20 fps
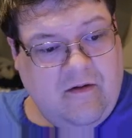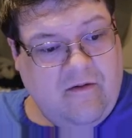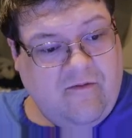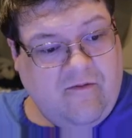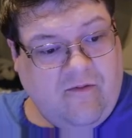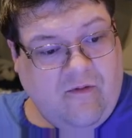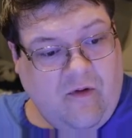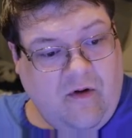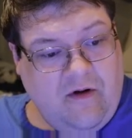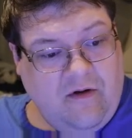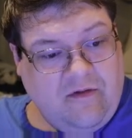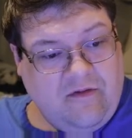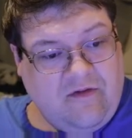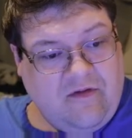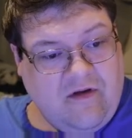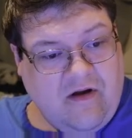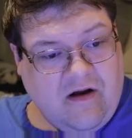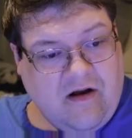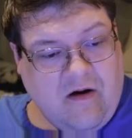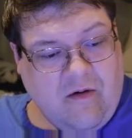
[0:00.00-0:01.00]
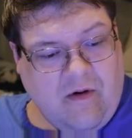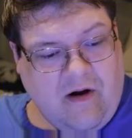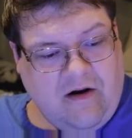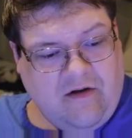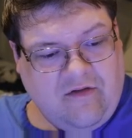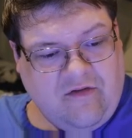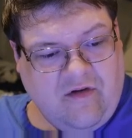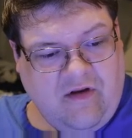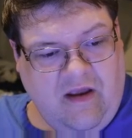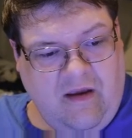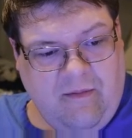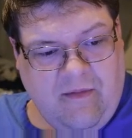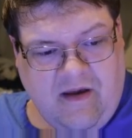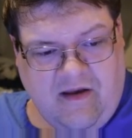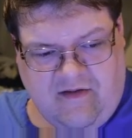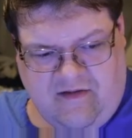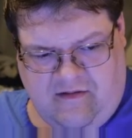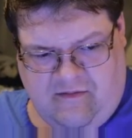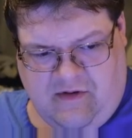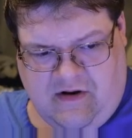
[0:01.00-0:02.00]
Foils, Kawano
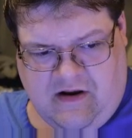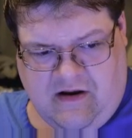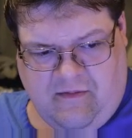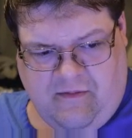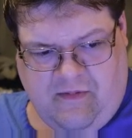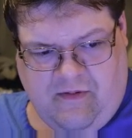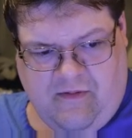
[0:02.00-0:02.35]
Sohime's went up.